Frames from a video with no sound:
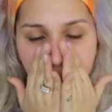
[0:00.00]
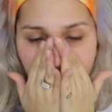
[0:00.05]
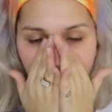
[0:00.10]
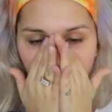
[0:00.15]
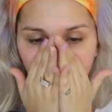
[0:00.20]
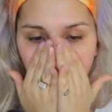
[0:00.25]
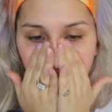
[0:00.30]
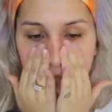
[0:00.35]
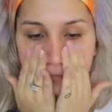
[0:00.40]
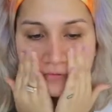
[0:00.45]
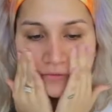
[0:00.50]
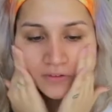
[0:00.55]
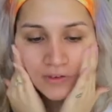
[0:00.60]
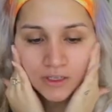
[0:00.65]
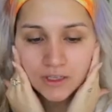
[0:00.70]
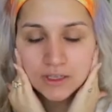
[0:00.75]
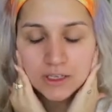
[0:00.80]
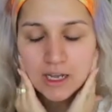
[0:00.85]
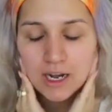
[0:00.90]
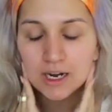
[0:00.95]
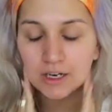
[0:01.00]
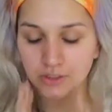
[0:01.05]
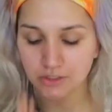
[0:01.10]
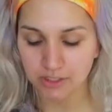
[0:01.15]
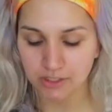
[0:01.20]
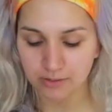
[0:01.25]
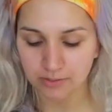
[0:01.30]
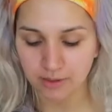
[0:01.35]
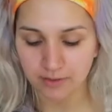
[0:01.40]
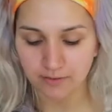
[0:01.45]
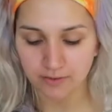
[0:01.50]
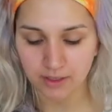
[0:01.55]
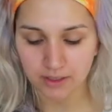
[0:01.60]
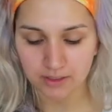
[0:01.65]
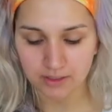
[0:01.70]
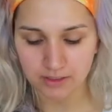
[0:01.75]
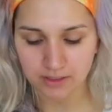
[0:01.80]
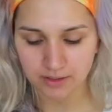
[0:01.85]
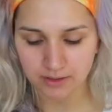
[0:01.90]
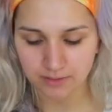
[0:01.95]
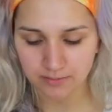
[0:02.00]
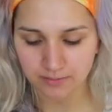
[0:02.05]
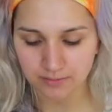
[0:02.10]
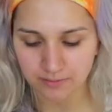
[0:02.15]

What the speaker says: It really hydrates my face.